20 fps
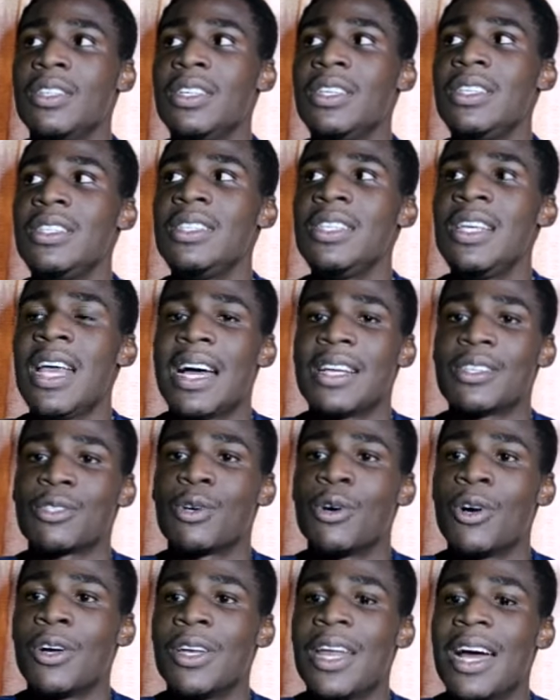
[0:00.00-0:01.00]
easy as
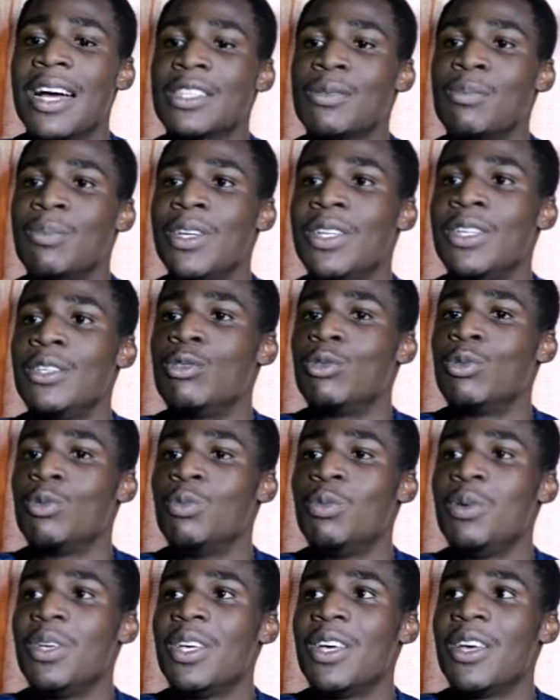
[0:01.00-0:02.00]
God has made it to
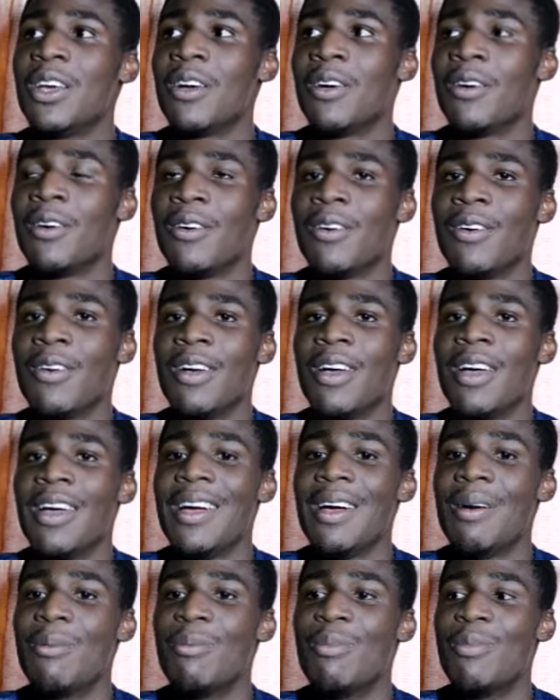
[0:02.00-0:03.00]
be
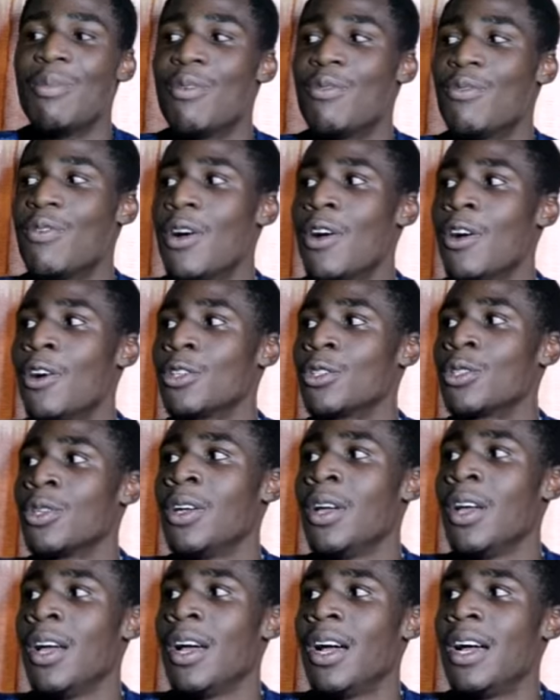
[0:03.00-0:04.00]
for us.
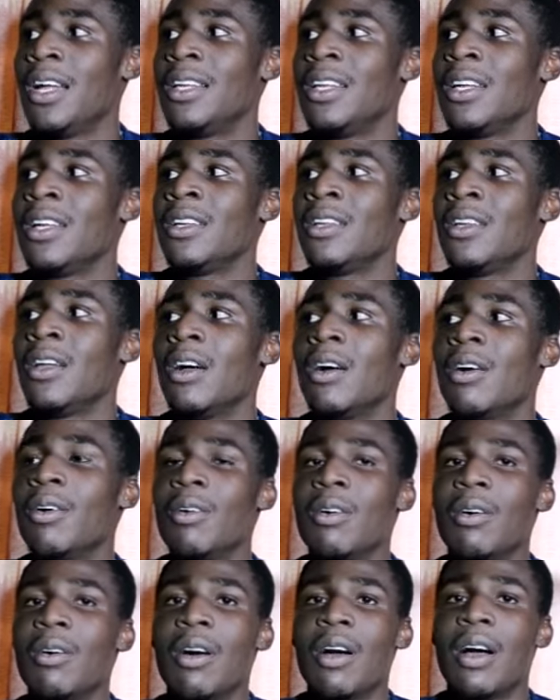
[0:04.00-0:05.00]
And then
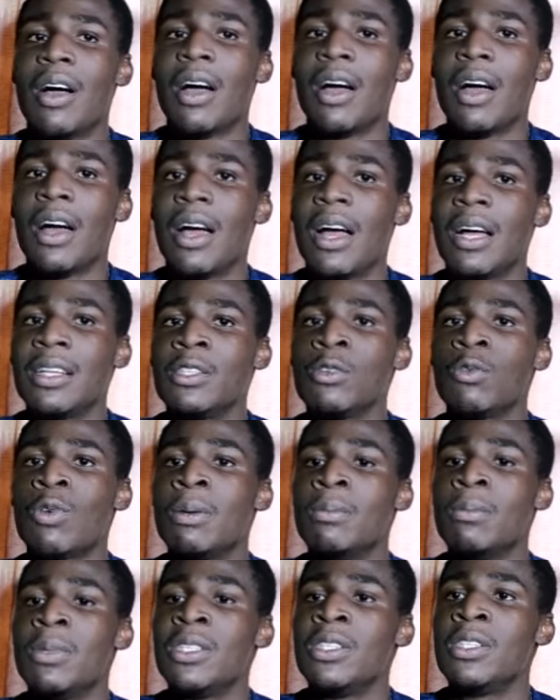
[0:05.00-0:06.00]
I think
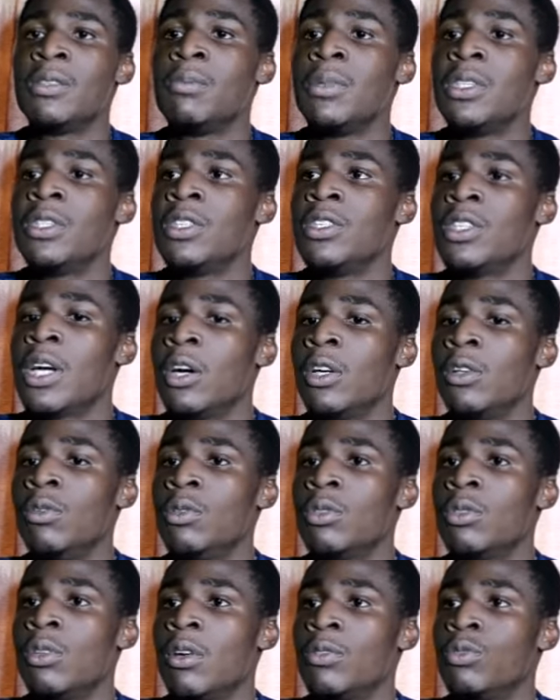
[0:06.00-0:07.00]
one basic message I
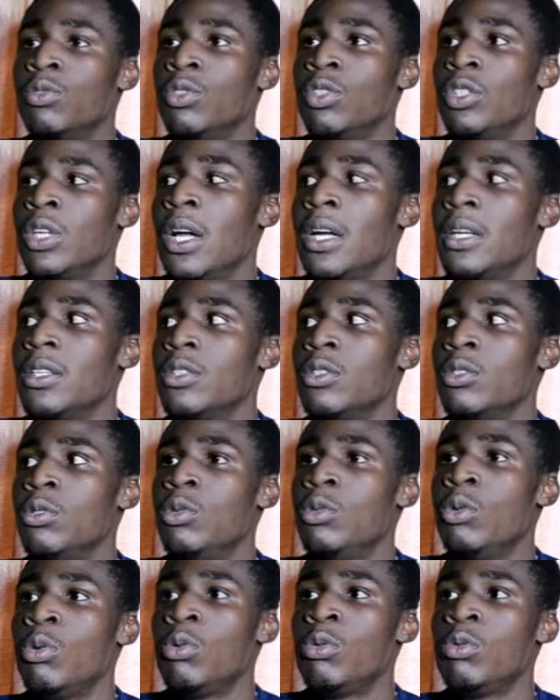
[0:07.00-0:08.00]
always love to share is
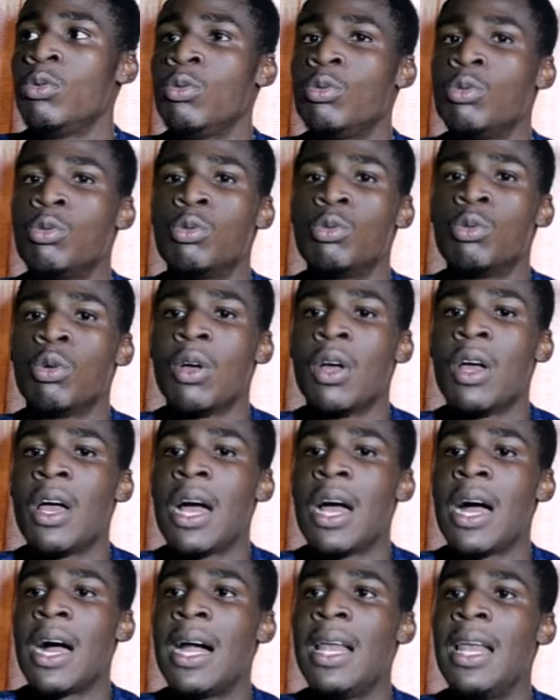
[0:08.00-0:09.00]
don't
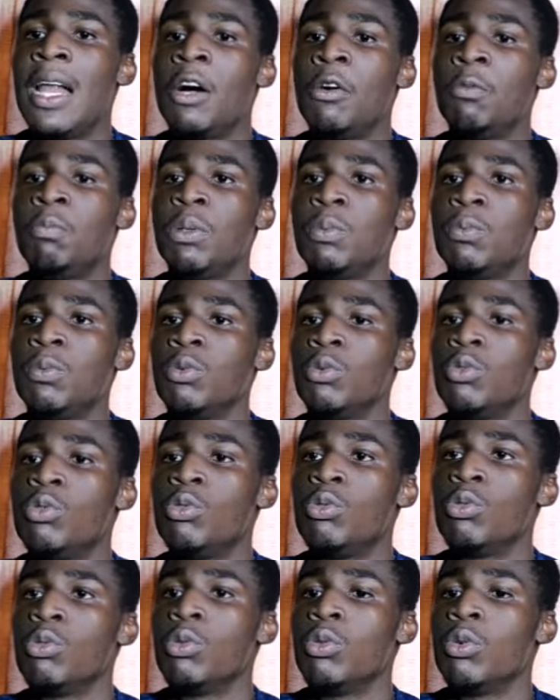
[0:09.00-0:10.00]
allow people
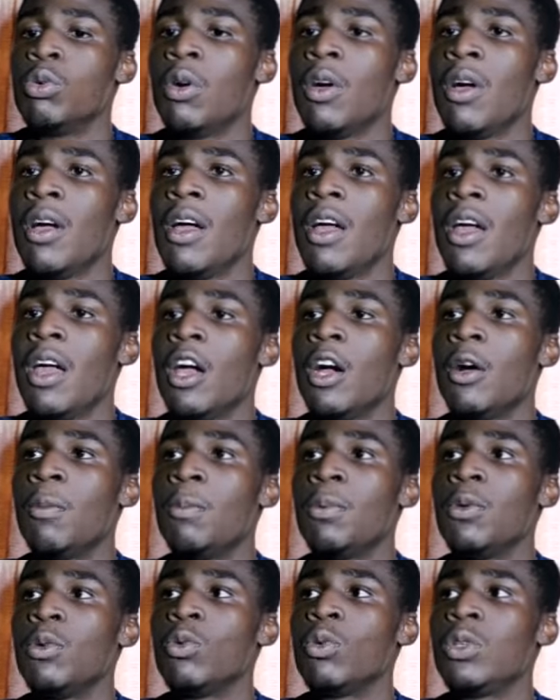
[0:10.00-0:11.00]
to
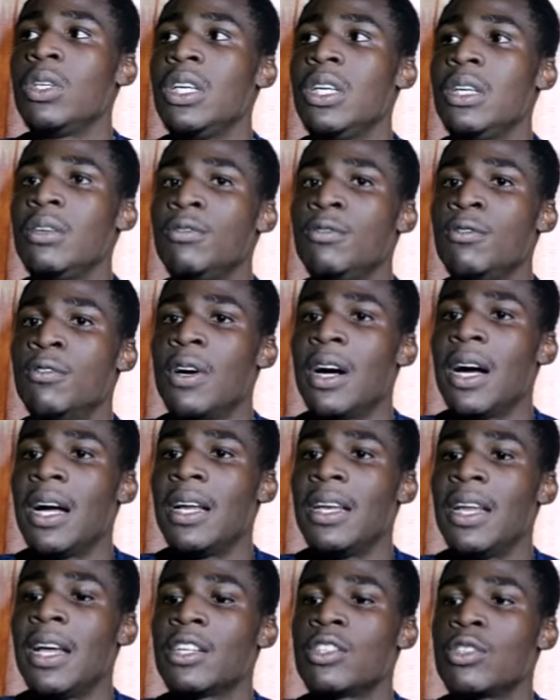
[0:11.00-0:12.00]
help you give
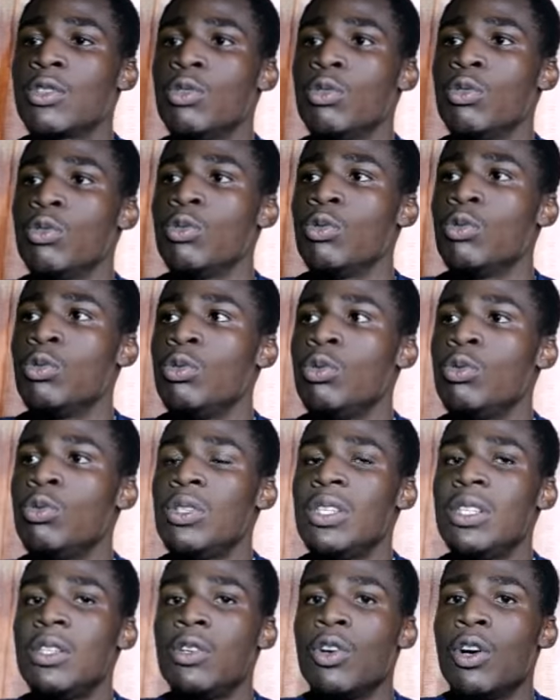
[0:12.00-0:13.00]
an excuse
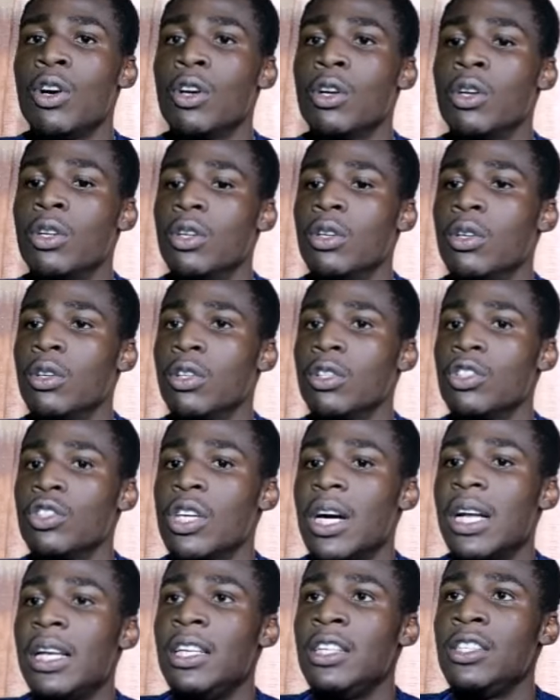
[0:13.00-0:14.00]
using your
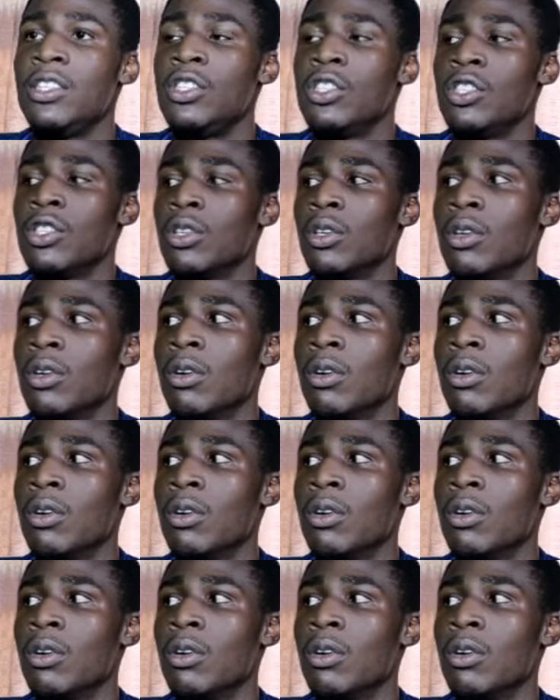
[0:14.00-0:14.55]
challenge.